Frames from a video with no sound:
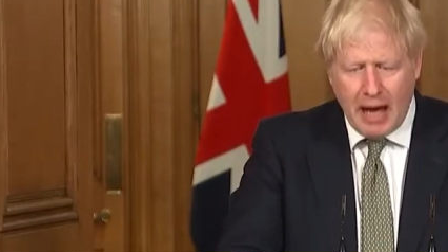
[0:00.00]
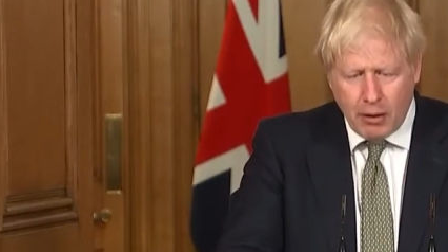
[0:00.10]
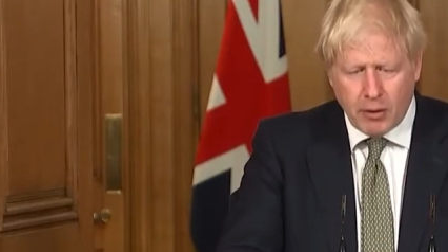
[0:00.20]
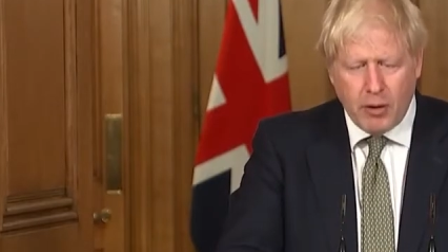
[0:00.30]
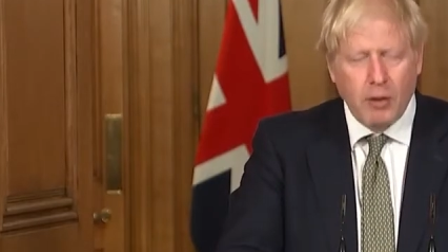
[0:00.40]

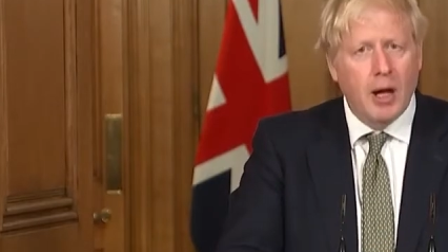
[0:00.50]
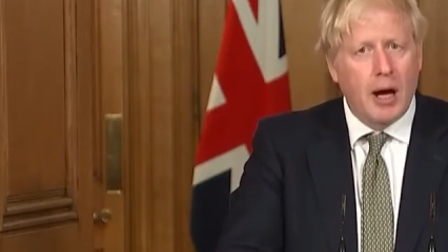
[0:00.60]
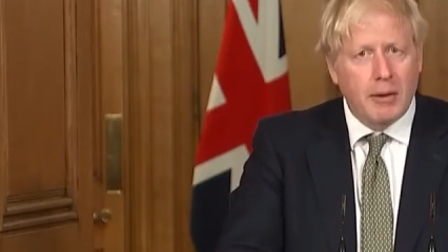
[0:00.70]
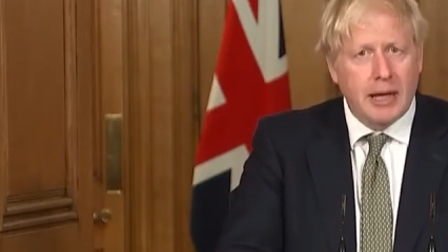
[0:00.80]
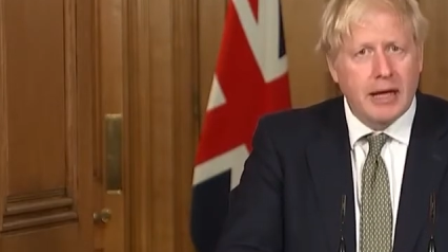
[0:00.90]
alcohol
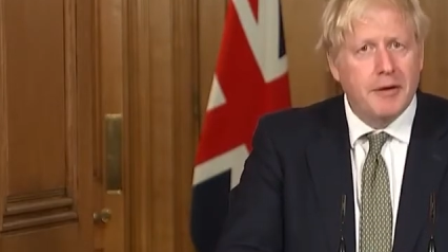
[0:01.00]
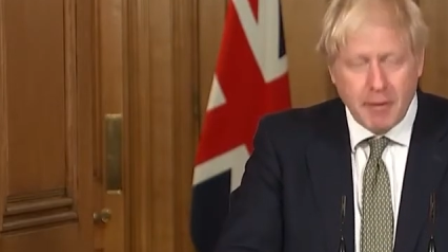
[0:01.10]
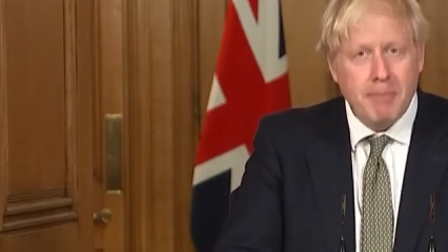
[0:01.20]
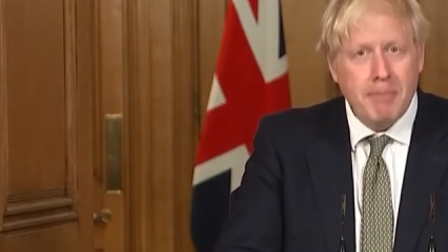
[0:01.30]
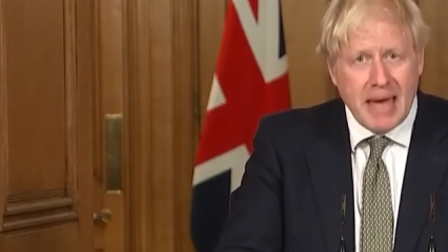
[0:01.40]
only as a
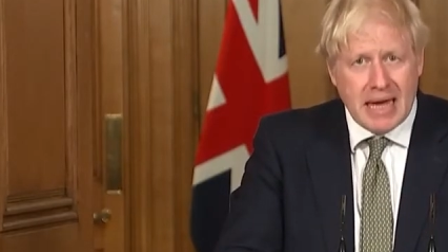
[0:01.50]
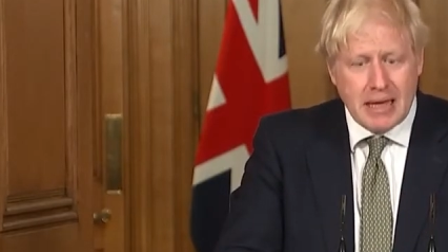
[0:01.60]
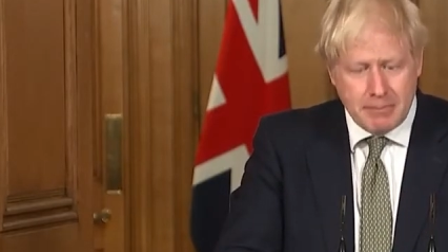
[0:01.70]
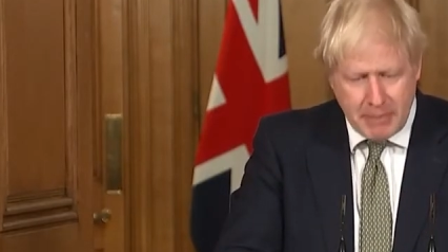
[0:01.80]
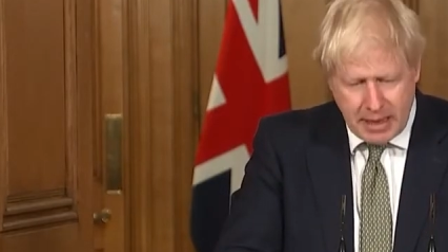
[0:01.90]

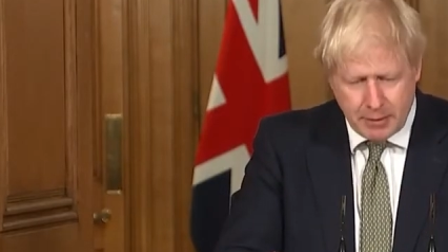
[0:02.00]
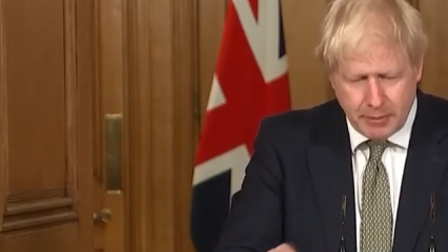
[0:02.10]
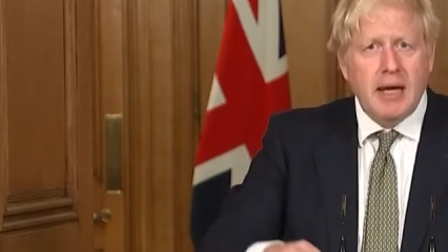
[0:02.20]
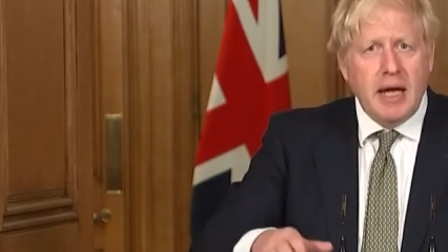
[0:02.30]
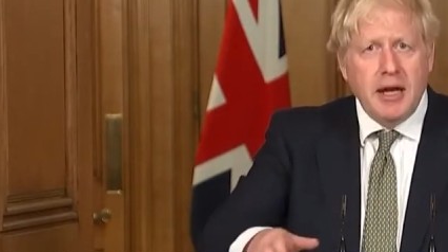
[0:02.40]
main meal,
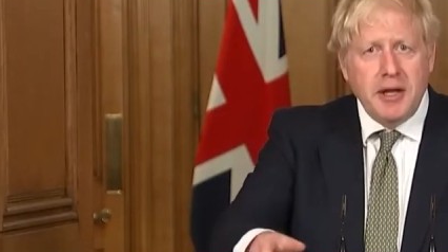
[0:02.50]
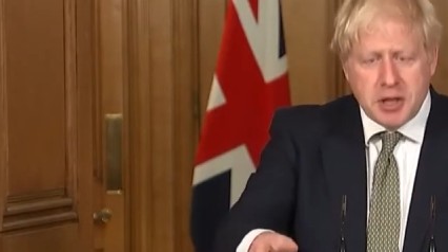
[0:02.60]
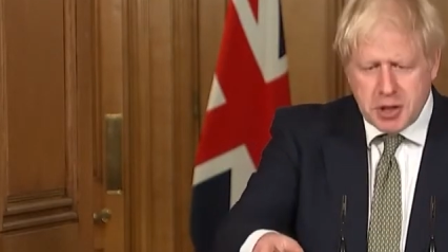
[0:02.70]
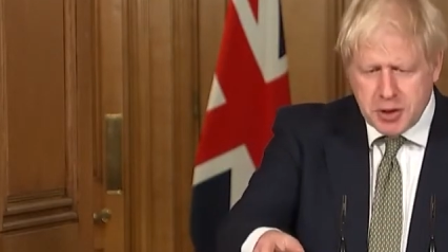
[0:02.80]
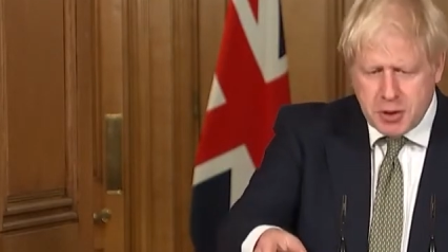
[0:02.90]
in
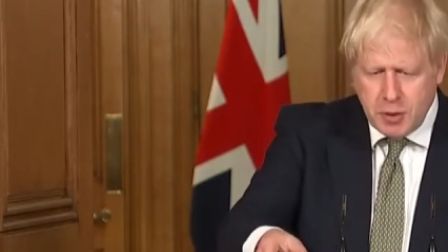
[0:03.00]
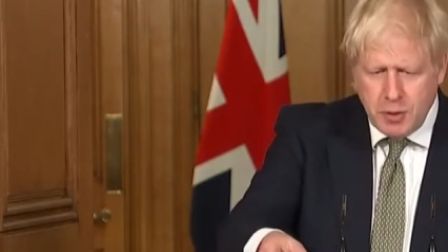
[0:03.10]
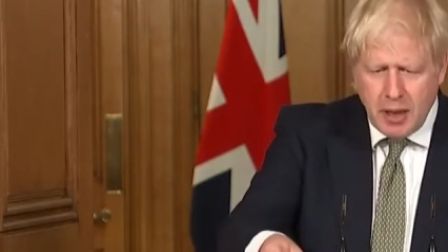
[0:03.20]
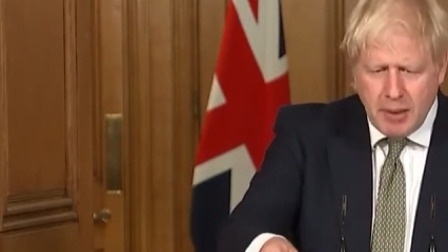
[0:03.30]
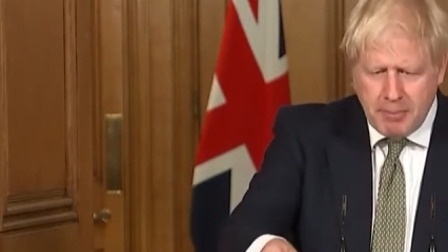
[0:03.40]
addition to
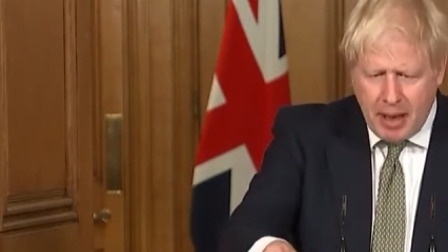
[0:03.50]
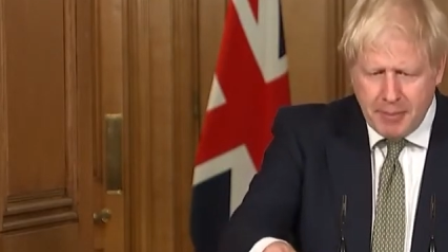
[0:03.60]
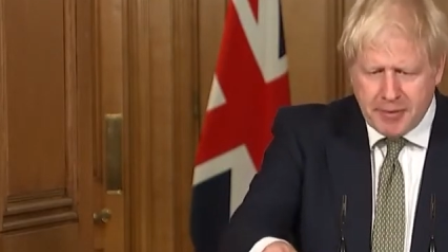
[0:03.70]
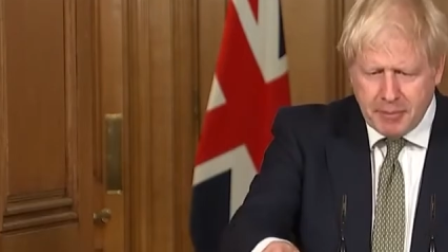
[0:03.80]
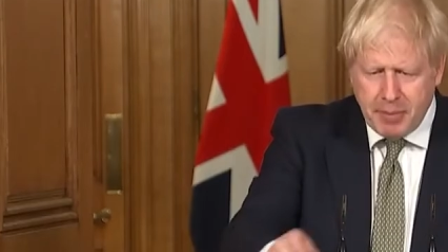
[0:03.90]
pubs and